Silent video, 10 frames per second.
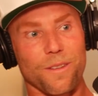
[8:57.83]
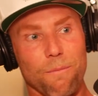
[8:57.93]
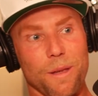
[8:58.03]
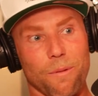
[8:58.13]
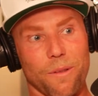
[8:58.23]

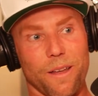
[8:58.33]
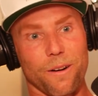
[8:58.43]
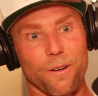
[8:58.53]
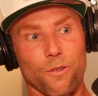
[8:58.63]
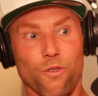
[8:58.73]
the people
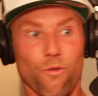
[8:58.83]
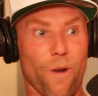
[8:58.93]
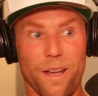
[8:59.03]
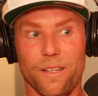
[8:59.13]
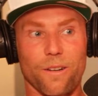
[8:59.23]
that are
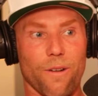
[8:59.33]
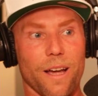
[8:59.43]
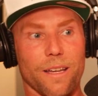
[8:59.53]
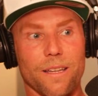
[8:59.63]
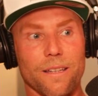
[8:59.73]
trying to
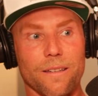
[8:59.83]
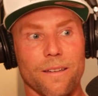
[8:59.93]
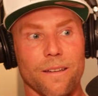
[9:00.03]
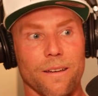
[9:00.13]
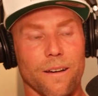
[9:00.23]
crack in.